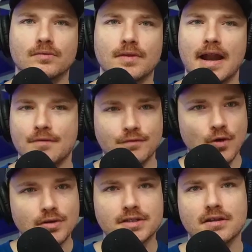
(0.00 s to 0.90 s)
and I
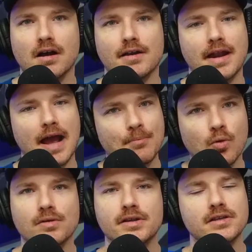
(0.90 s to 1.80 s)
focused on and I
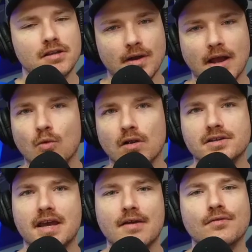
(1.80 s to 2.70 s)
poured into and I
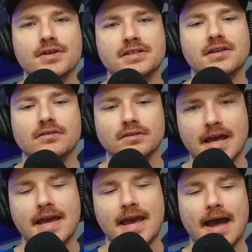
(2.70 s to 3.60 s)
worked every single
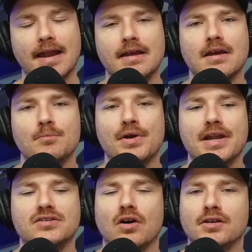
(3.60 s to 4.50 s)
day at. But
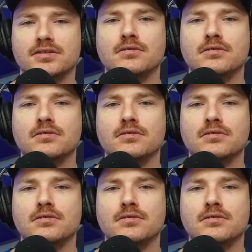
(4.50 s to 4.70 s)
it's also